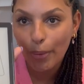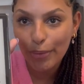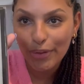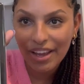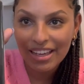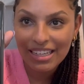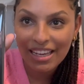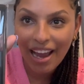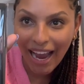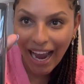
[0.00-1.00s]
Look at
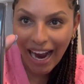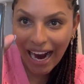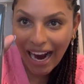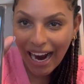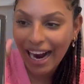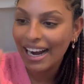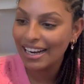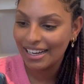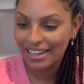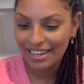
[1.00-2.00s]
it.
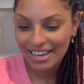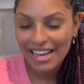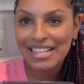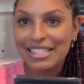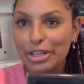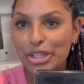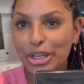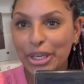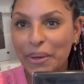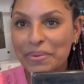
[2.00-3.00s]
It's such a
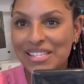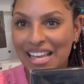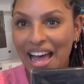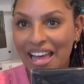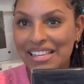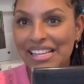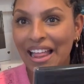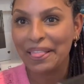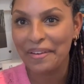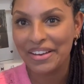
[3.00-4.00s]
cute size.
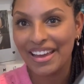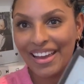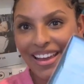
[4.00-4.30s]
I love it.